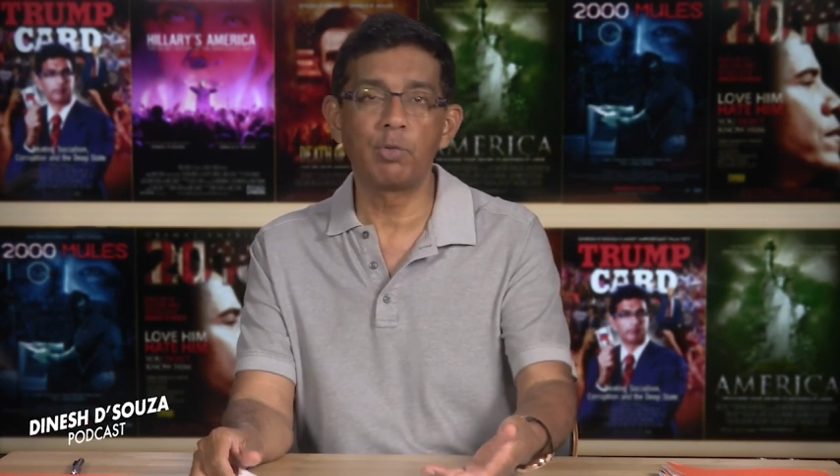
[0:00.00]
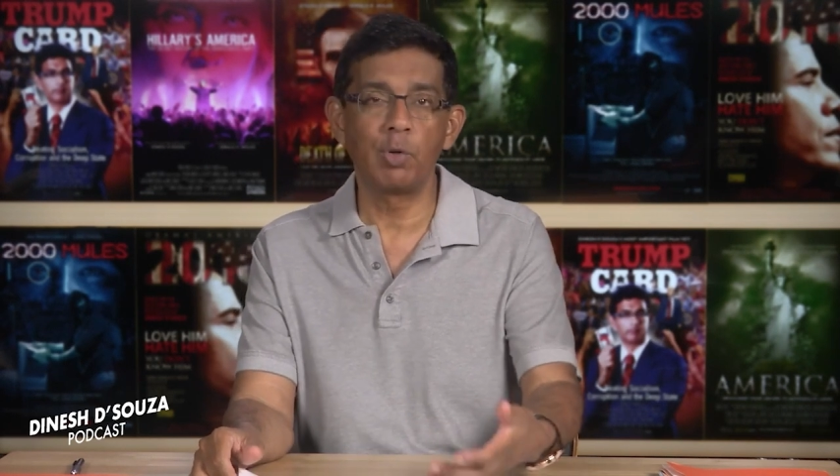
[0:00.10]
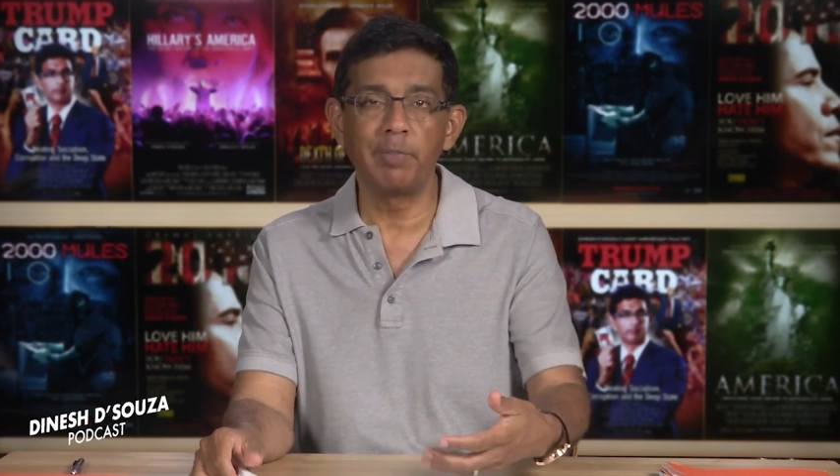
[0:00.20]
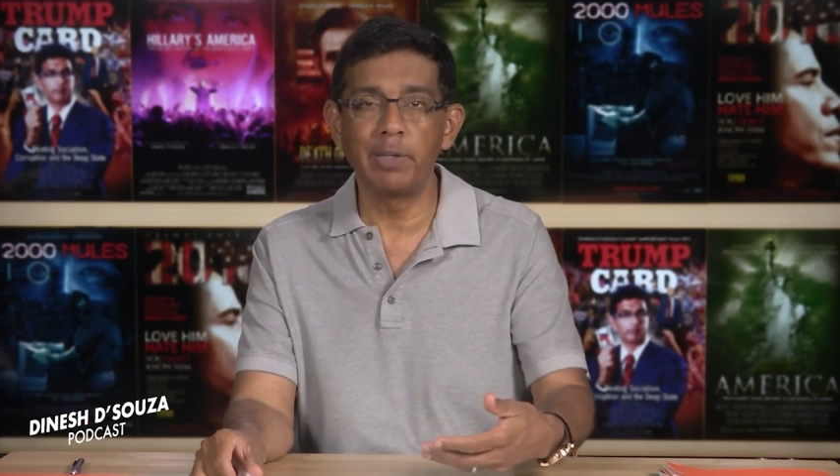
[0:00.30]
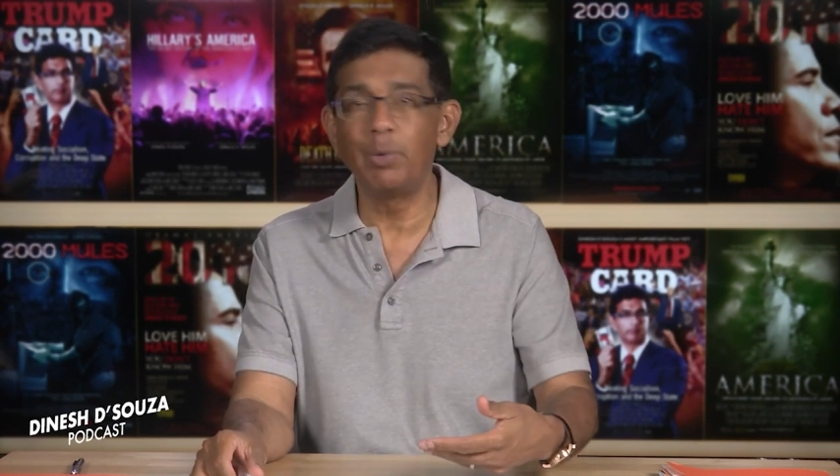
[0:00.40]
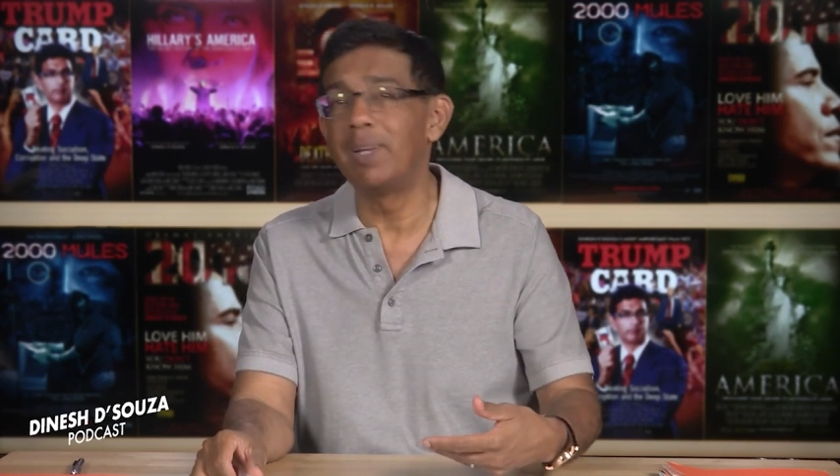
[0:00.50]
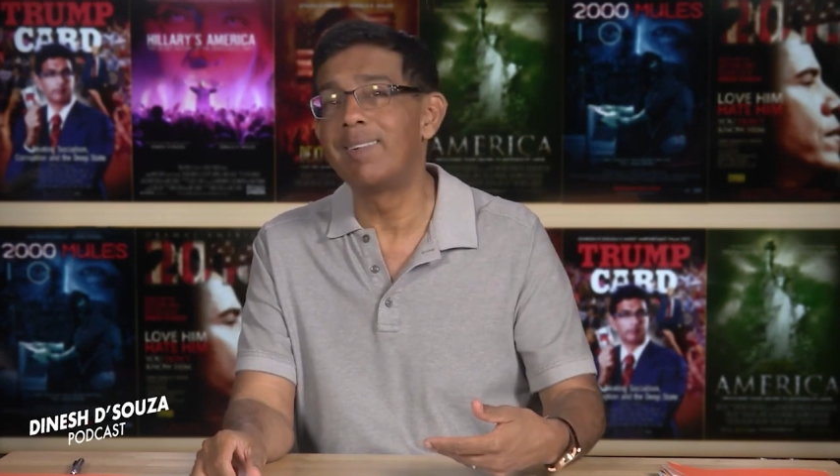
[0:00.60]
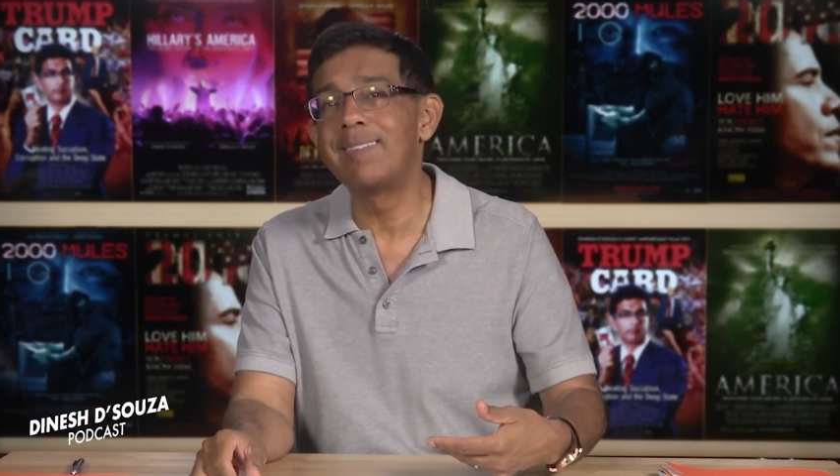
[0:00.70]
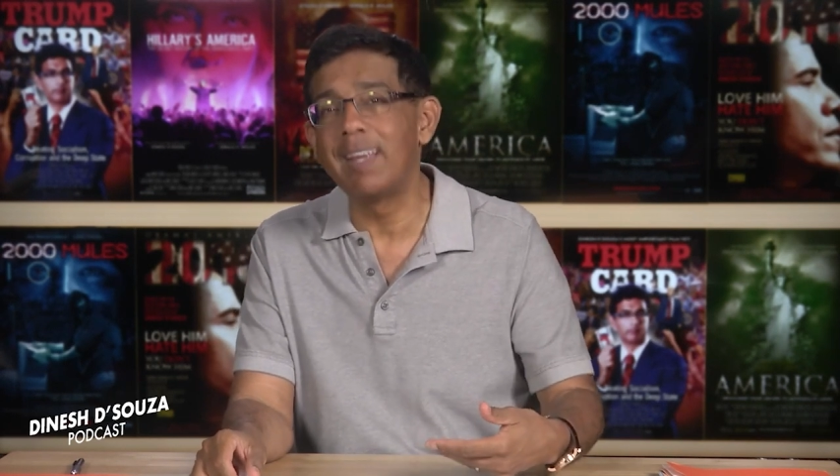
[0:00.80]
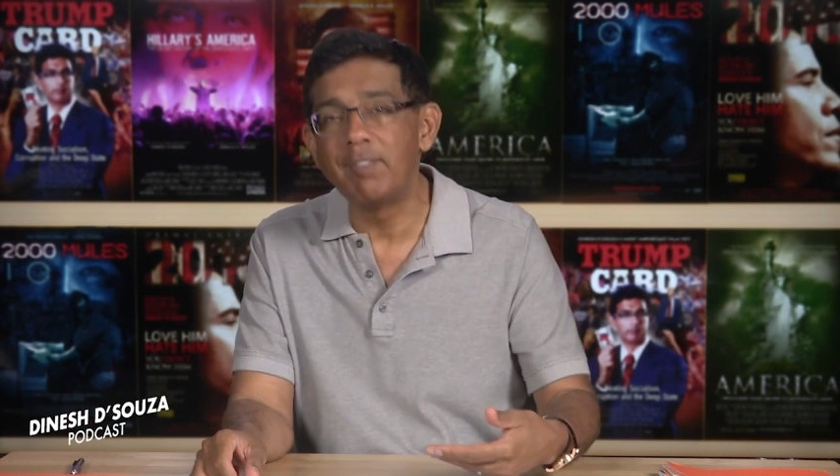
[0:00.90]
Soviet Union
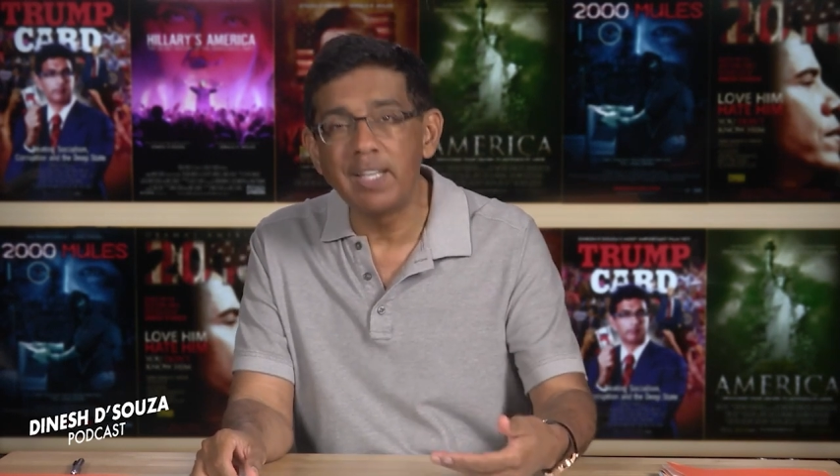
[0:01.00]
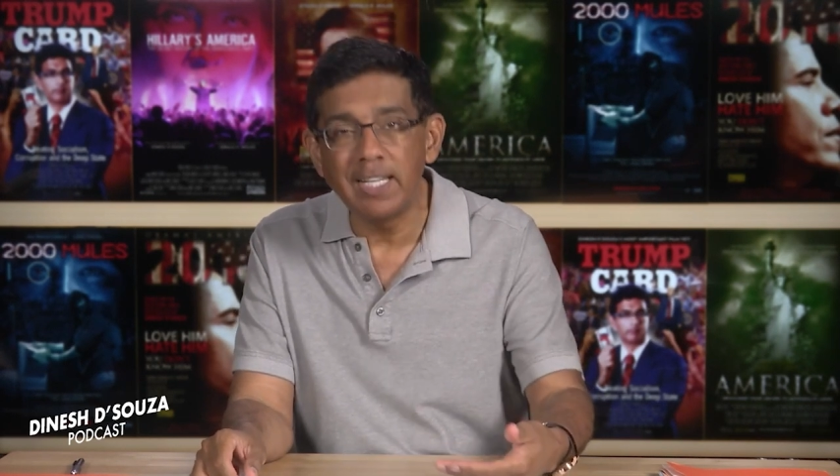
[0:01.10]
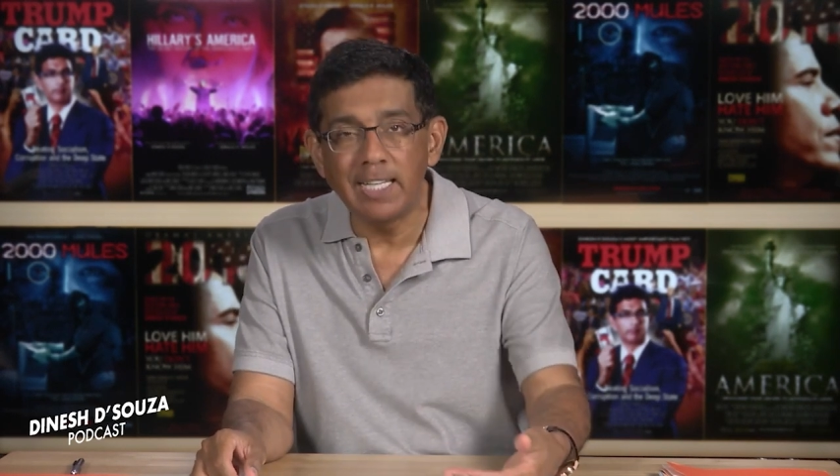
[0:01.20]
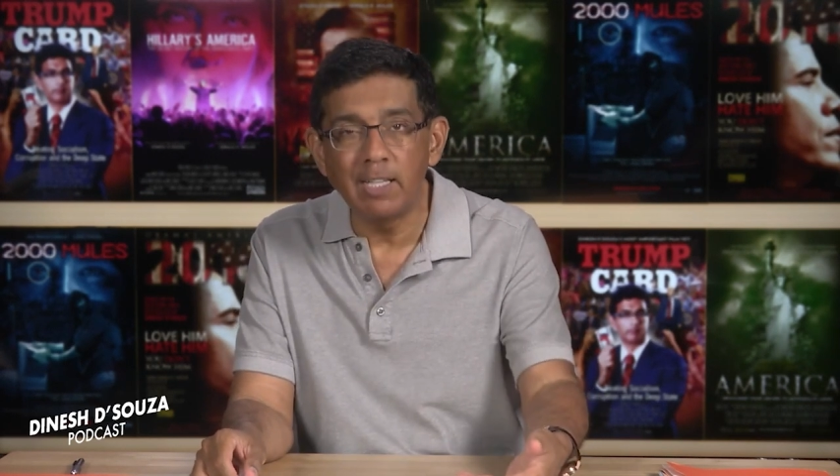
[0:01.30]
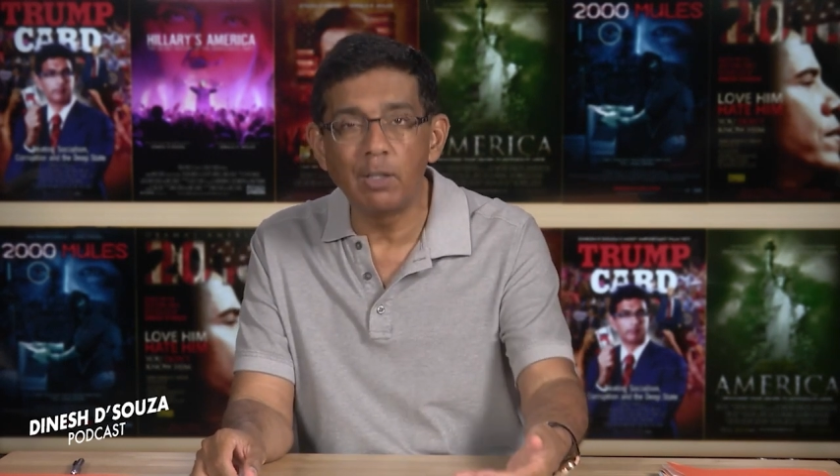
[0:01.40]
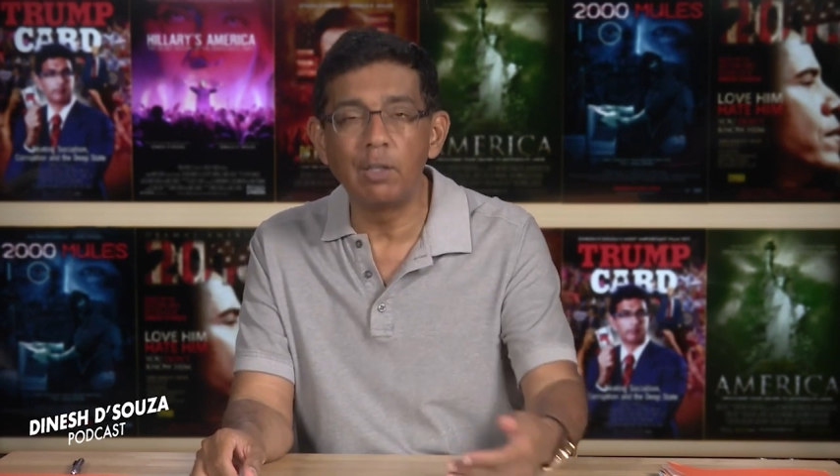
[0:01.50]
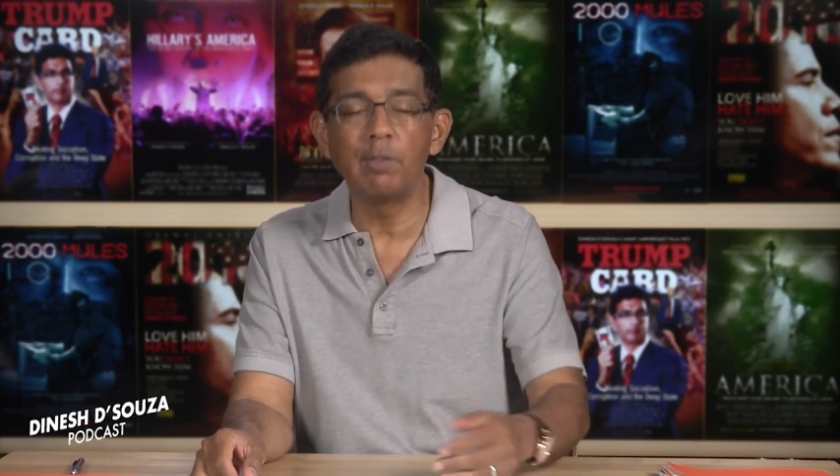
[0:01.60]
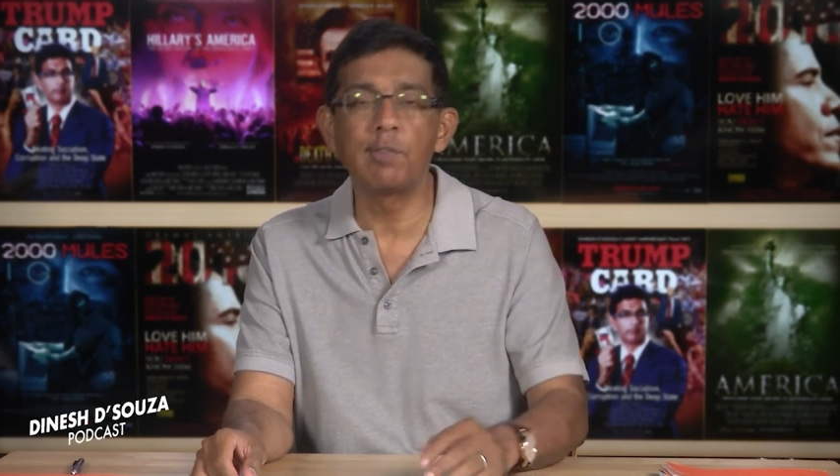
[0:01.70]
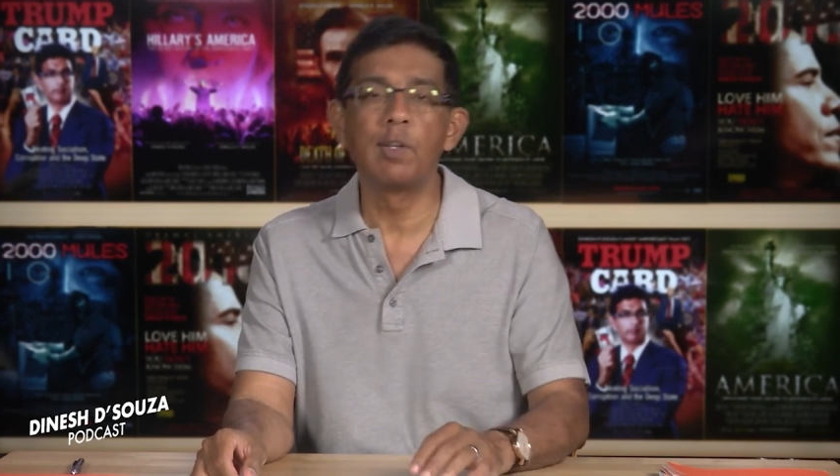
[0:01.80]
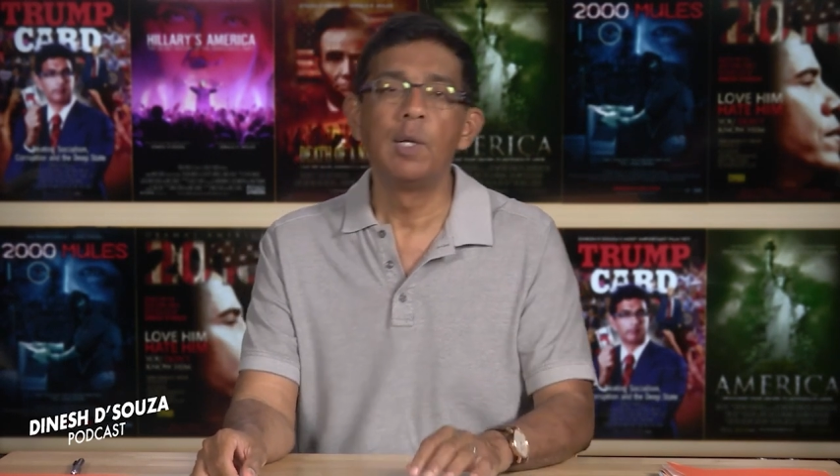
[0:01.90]
70
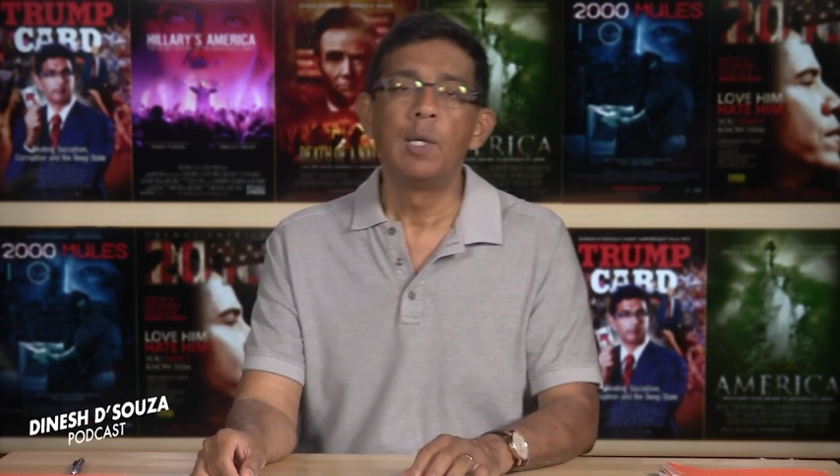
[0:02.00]
years.